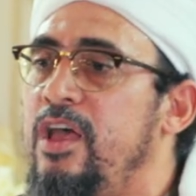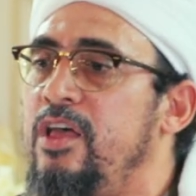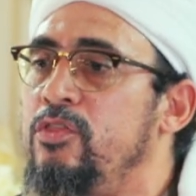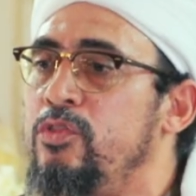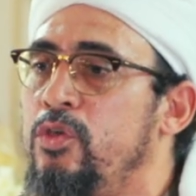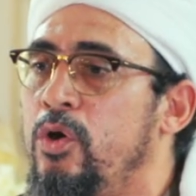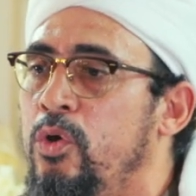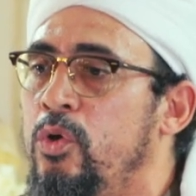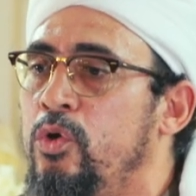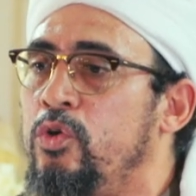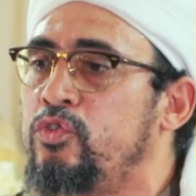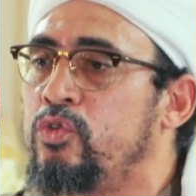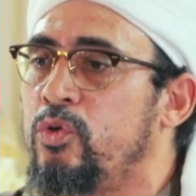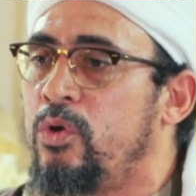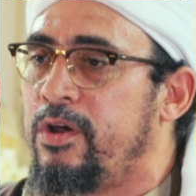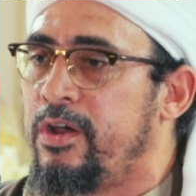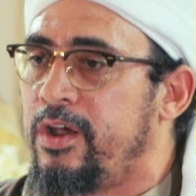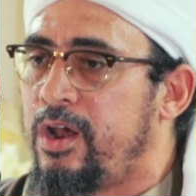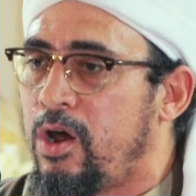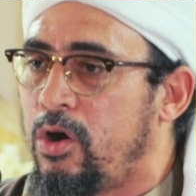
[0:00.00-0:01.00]
and those who
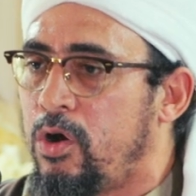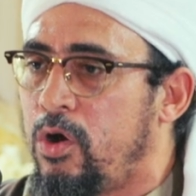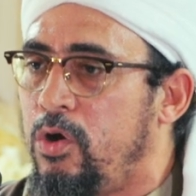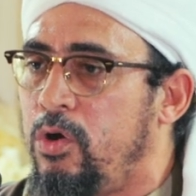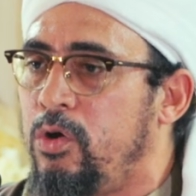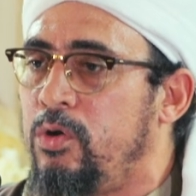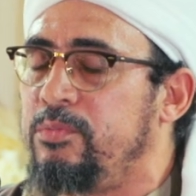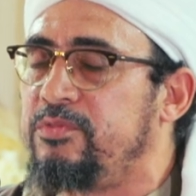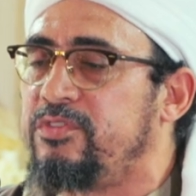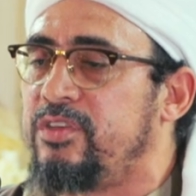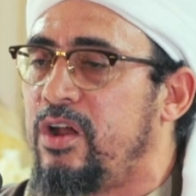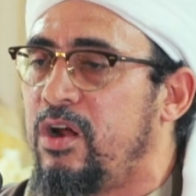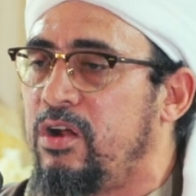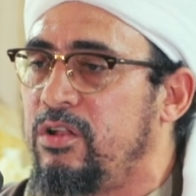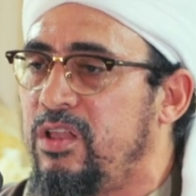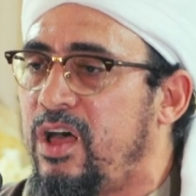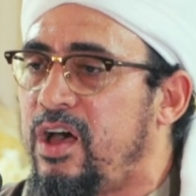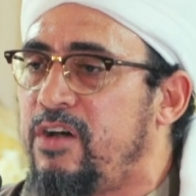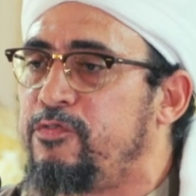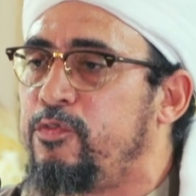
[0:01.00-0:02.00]
are in our homes, and our
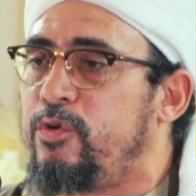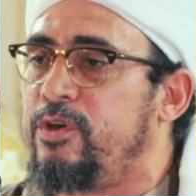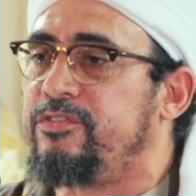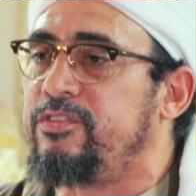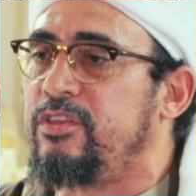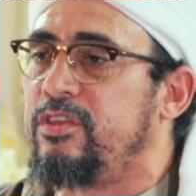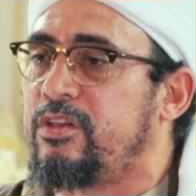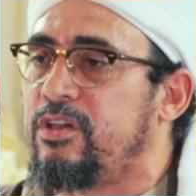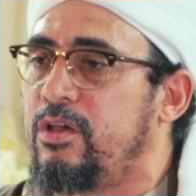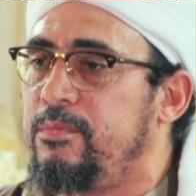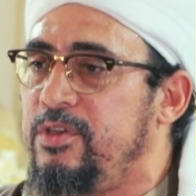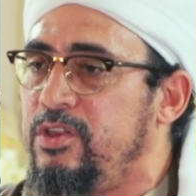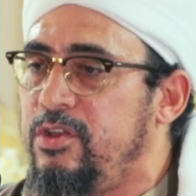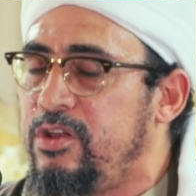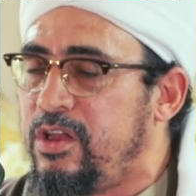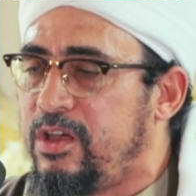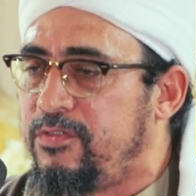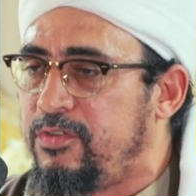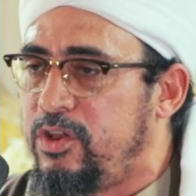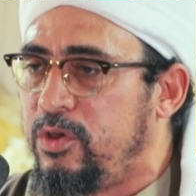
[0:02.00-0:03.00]
loved ones in the
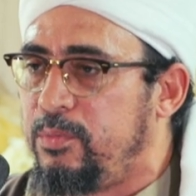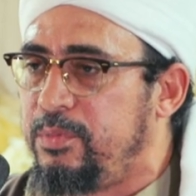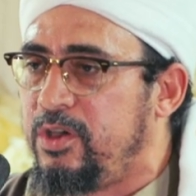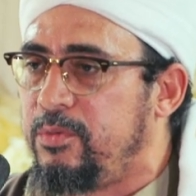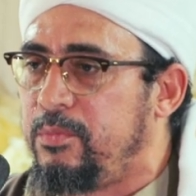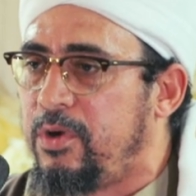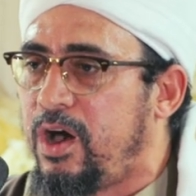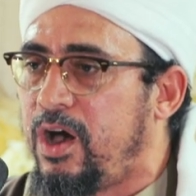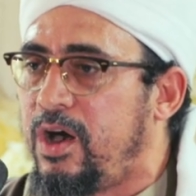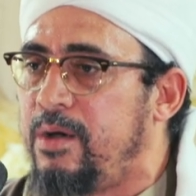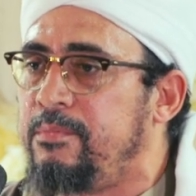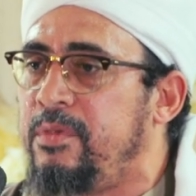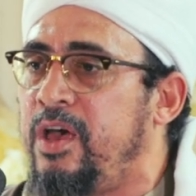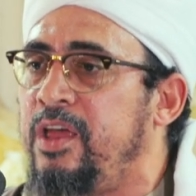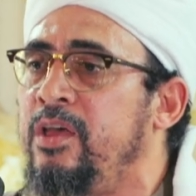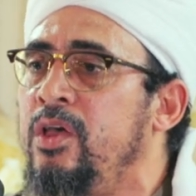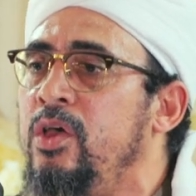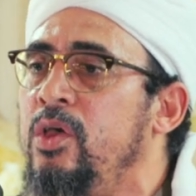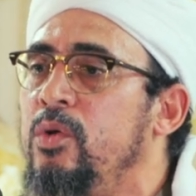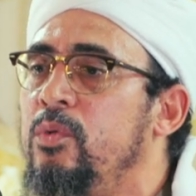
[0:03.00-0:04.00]
community of Nabi Muhammad.